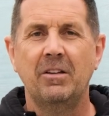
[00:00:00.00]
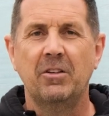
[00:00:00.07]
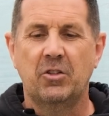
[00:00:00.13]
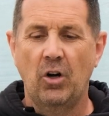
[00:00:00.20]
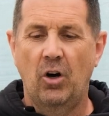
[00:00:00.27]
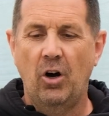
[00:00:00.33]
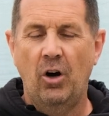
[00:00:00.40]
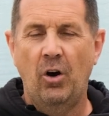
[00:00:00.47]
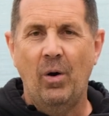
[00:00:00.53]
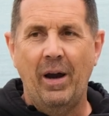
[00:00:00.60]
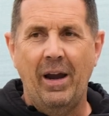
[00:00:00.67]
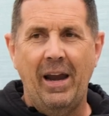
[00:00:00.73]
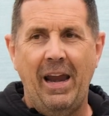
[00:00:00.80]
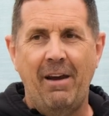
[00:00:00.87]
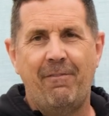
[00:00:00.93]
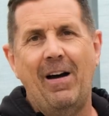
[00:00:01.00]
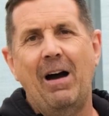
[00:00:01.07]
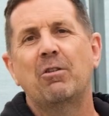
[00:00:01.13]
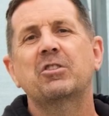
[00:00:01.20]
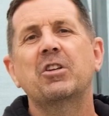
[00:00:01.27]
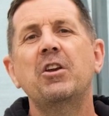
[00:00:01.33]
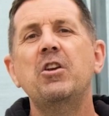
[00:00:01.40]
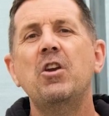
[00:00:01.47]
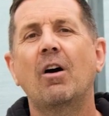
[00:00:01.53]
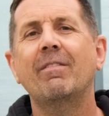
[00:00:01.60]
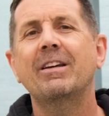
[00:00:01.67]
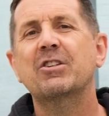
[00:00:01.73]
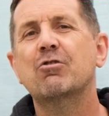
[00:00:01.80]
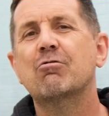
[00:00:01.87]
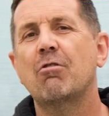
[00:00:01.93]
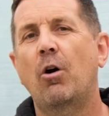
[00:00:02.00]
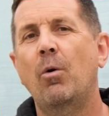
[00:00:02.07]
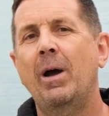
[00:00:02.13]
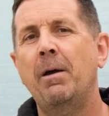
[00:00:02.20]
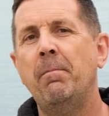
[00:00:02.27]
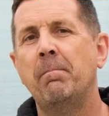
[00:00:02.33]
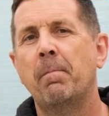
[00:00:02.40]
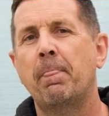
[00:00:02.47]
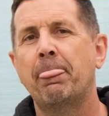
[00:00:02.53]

So if I was a novice grower,